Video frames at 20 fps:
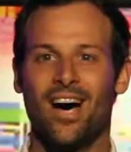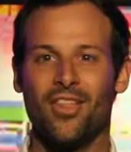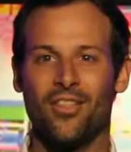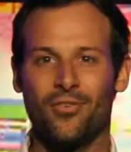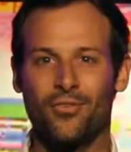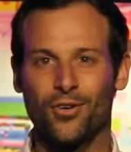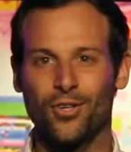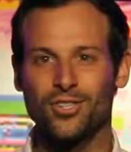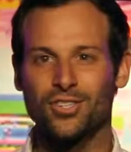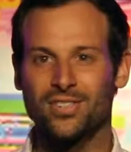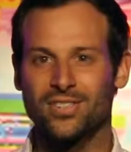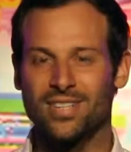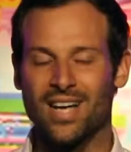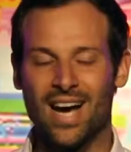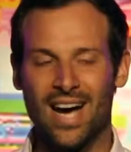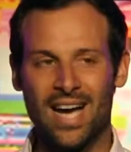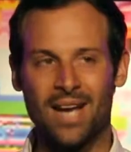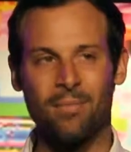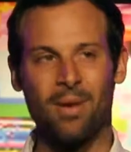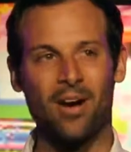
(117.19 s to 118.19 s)
The first
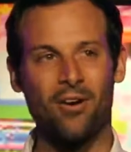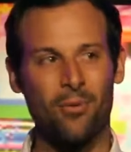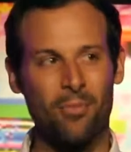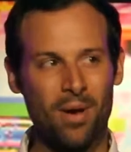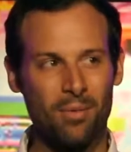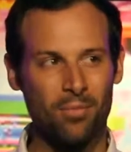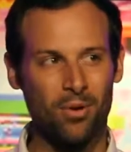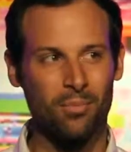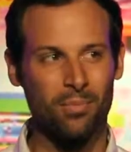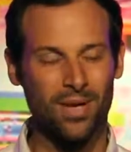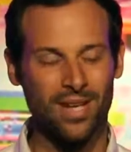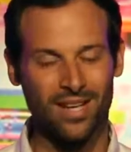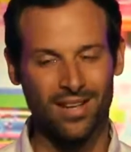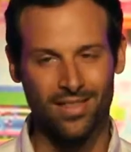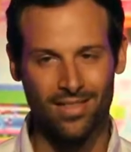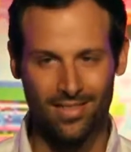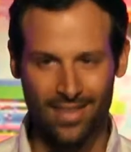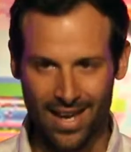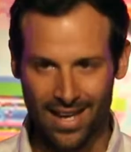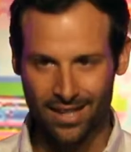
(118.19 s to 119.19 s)
time I remember being
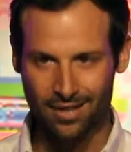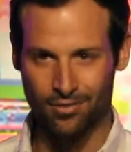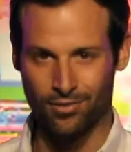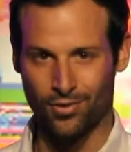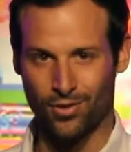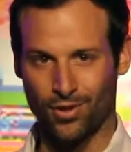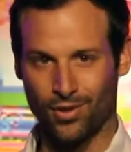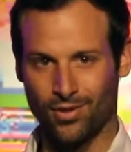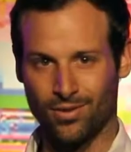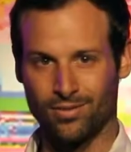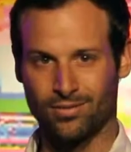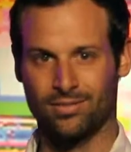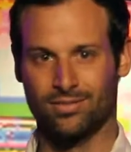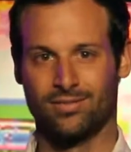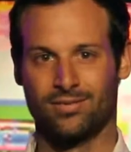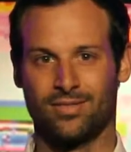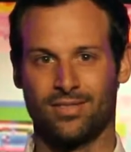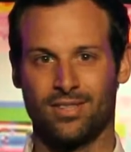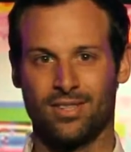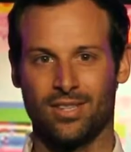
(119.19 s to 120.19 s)
thankful
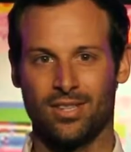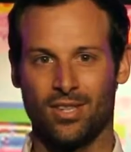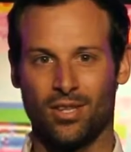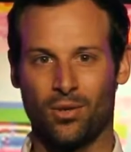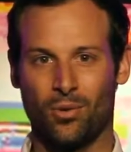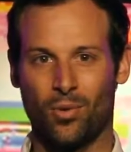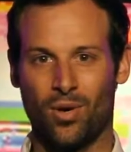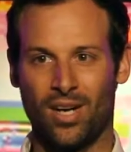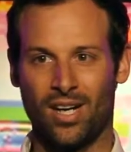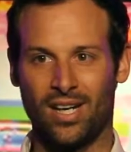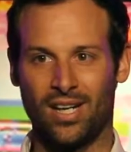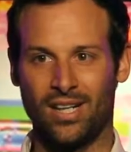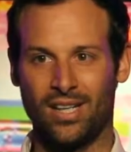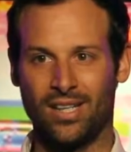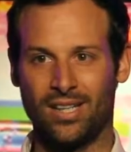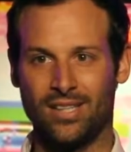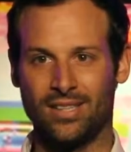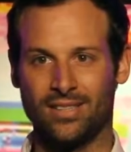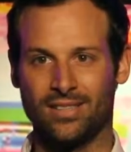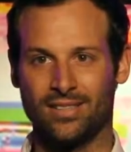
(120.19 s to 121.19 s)

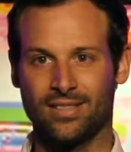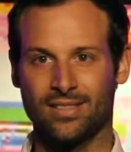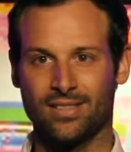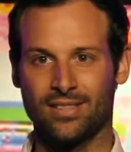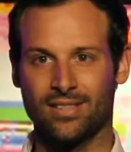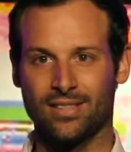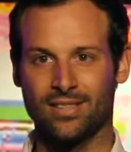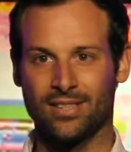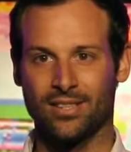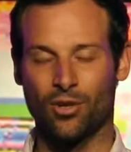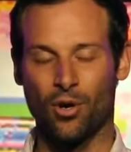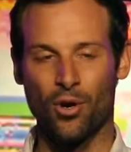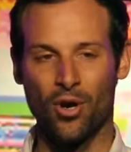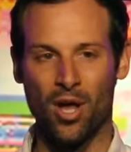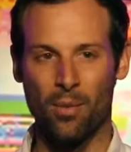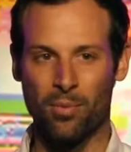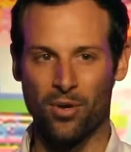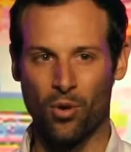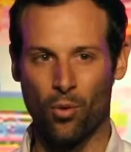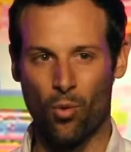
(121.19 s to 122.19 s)
was growing
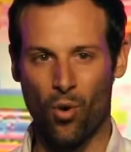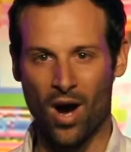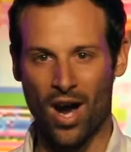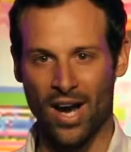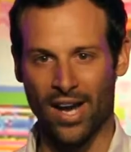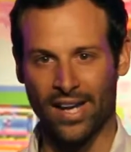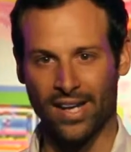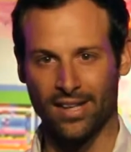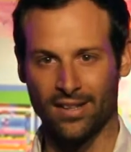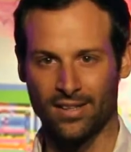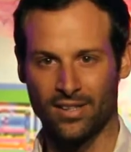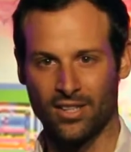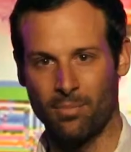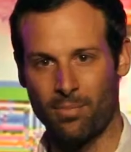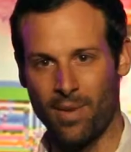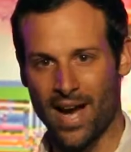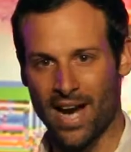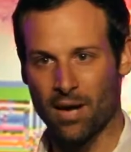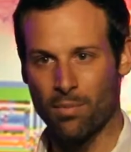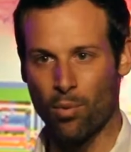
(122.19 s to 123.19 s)
up in Hawaii, the
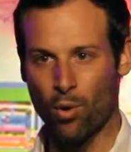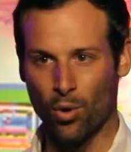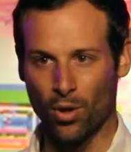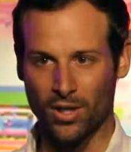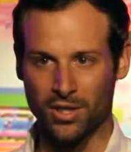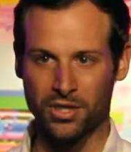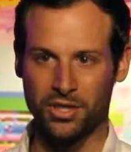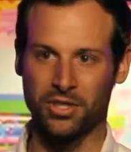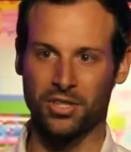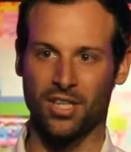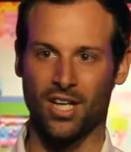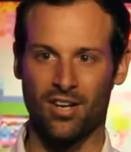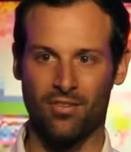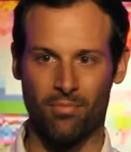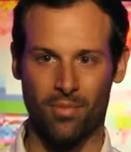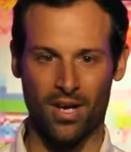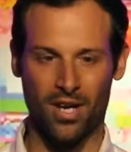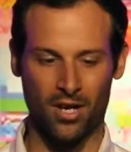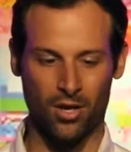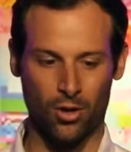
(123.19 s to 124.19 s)
back porch
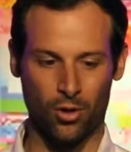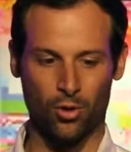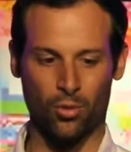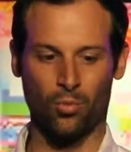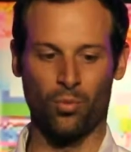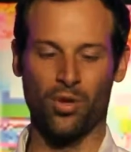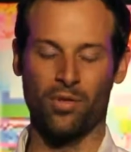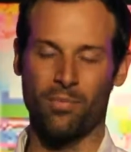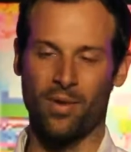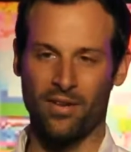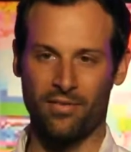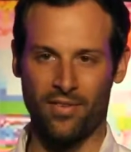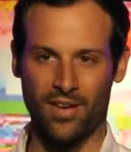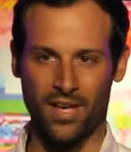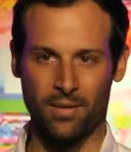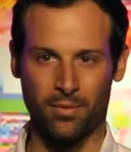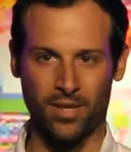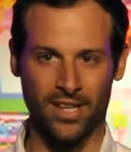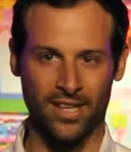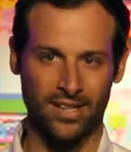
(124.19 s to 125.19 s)
of my home with my
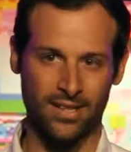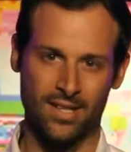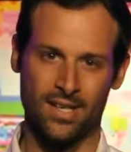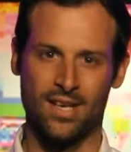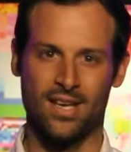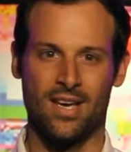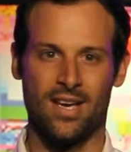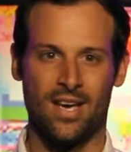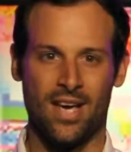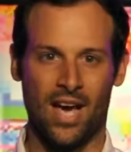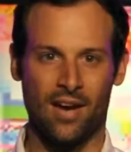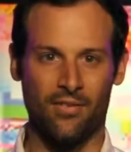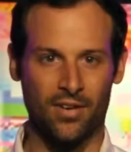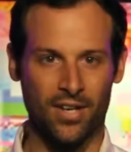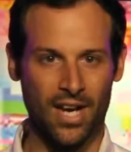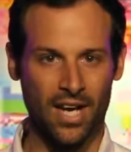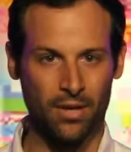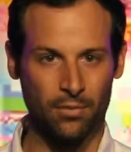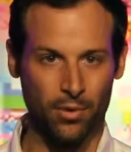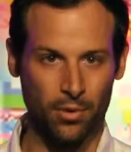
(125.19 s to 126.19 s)
family.
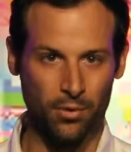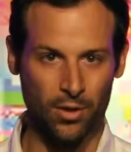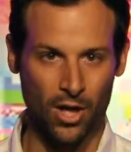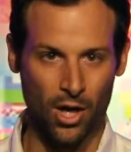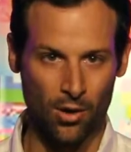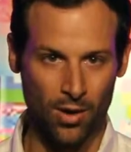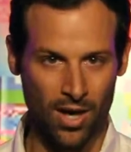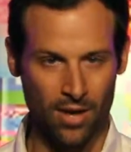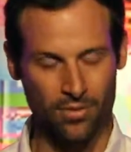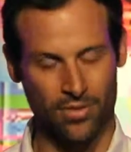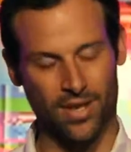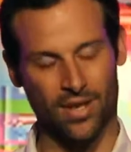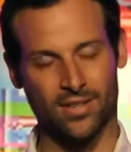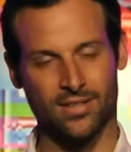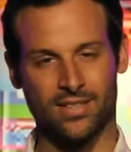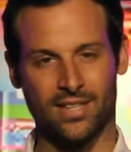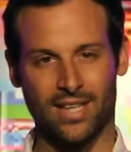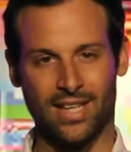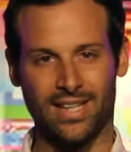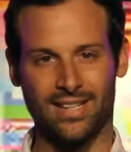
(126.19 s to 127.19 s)
Every night we would go out there
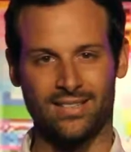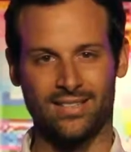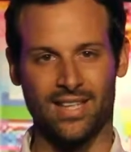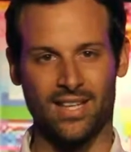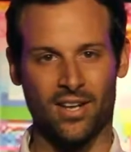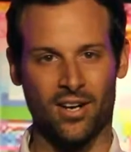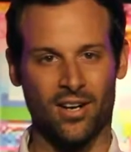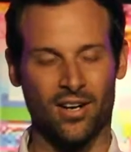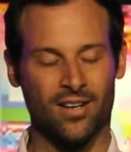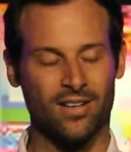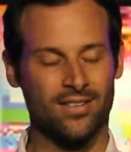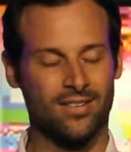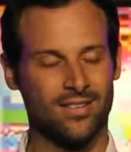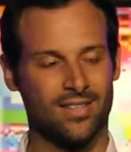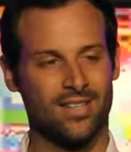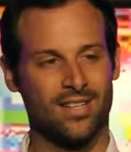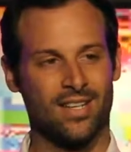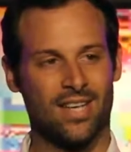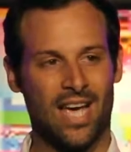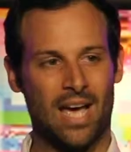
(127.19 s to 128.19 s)
to eat dinner,
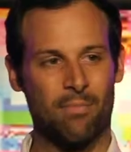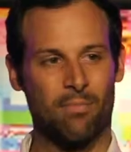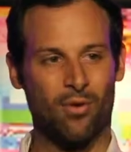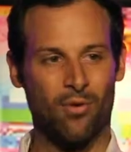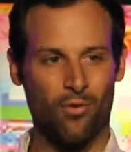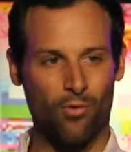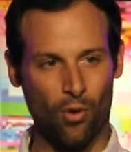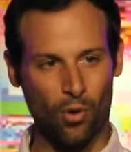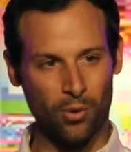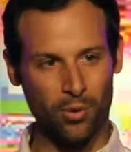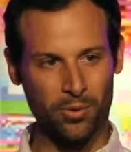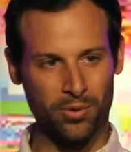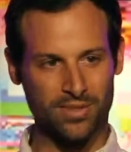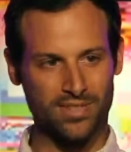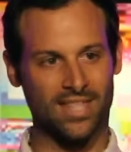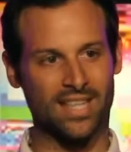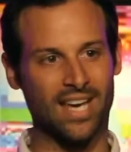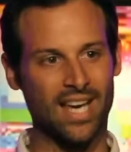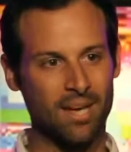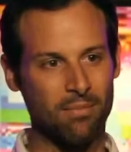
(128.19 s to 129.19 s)
and before we would
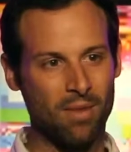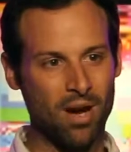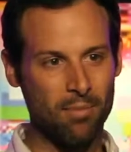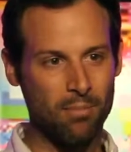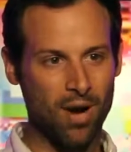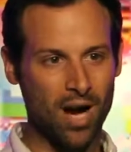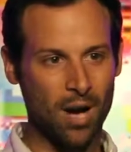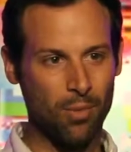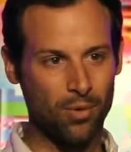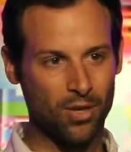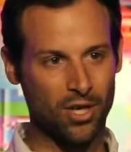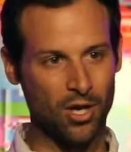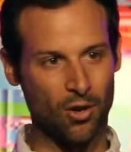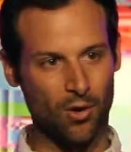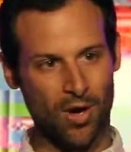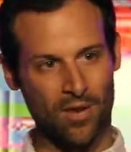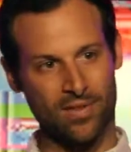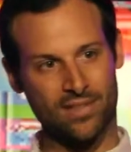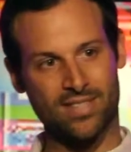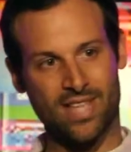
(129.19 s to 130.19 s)
dig in, my mom would go
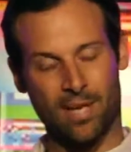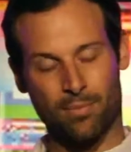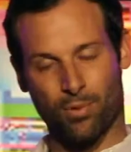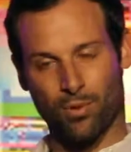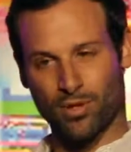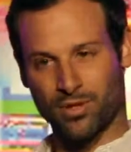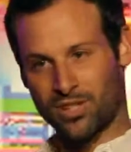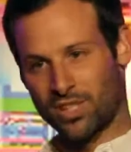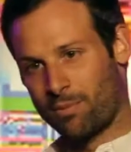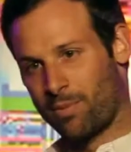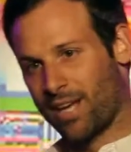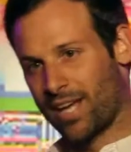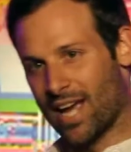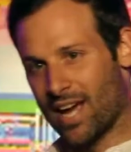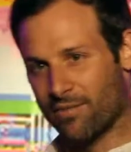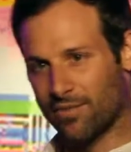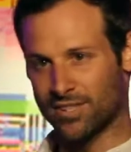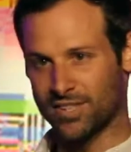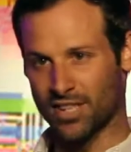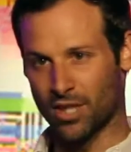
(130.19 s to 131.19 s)
around the table and she'd make
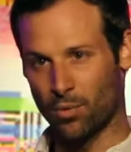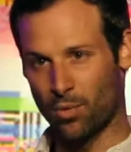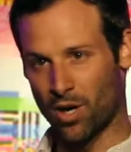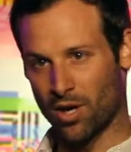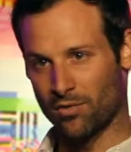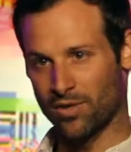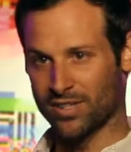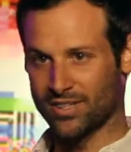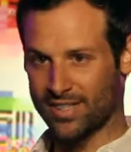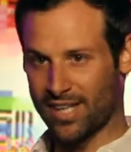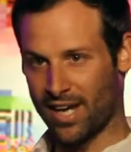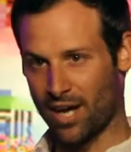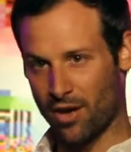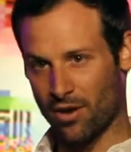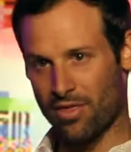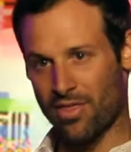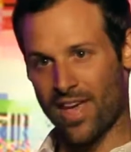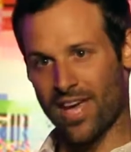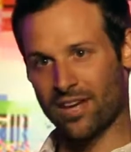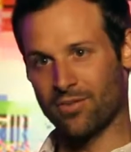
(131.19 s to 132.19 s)
every single one of us say
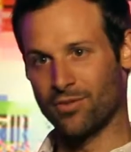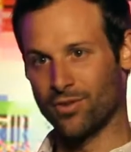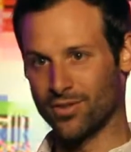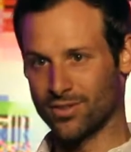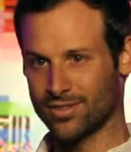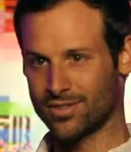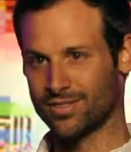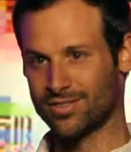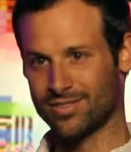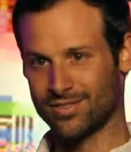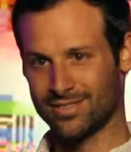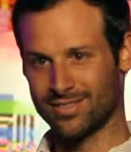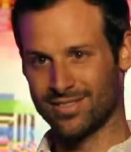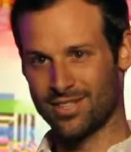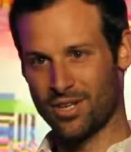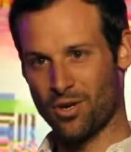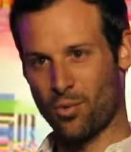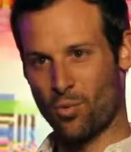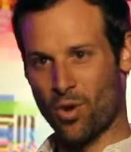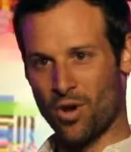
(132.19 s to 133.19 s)
our thanks.
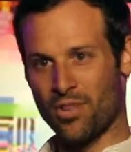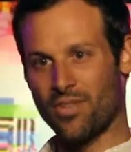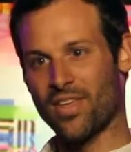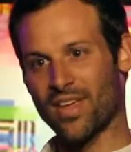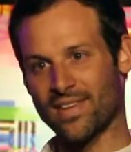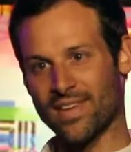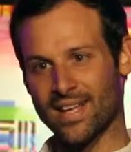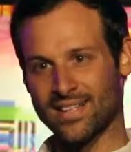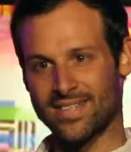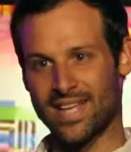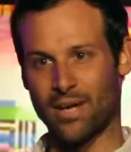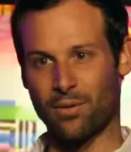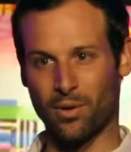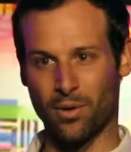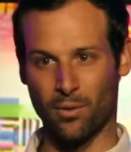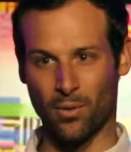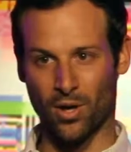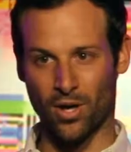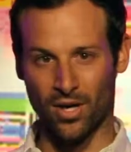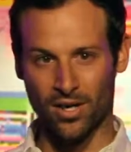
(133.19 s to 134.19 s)
One thing that day
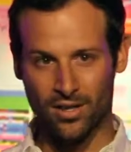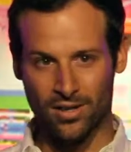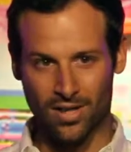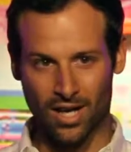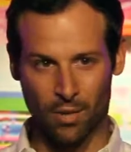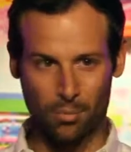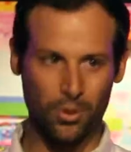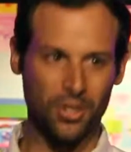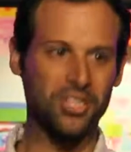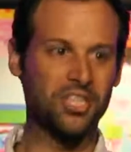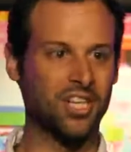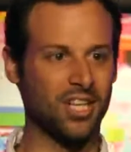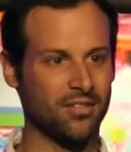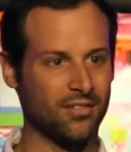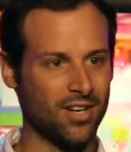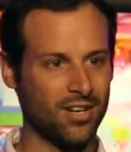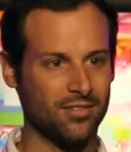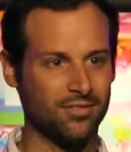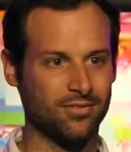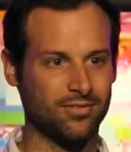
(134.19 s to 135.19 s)
we were
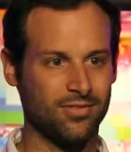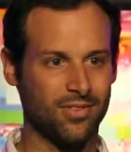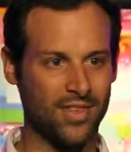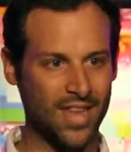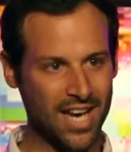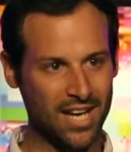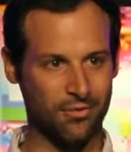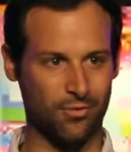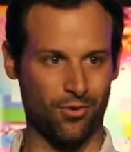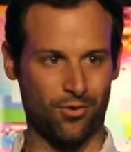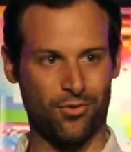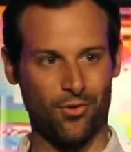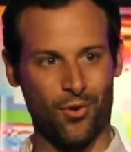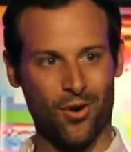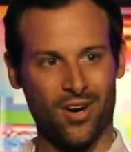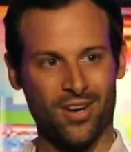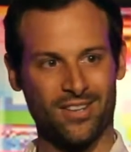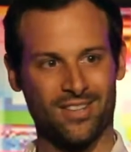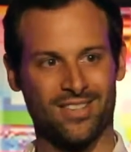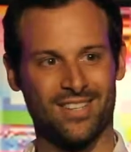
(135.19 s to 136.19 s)
appreciative of, thankful
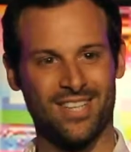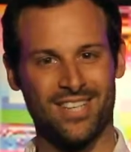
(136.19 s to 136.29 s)
for.